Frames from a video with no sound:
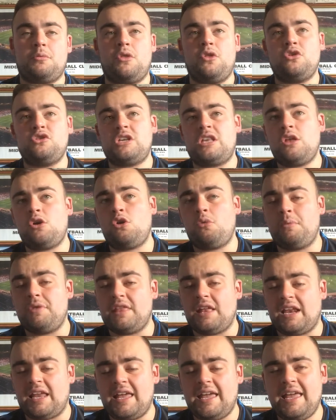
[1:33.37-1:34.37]
I'm not saying they're going to win
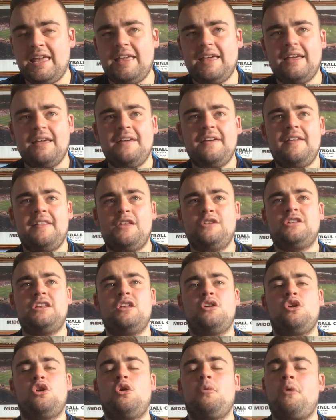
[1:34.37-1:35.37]
the league, I'm not saying
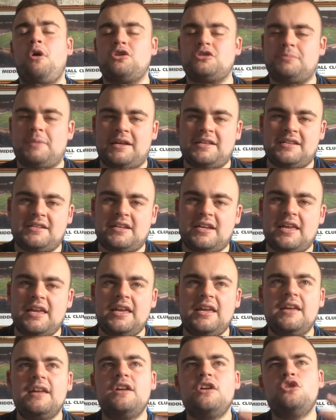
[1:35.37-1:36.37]
they're going to go
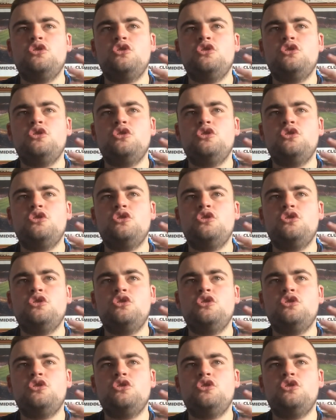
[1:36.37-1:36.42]
automatically,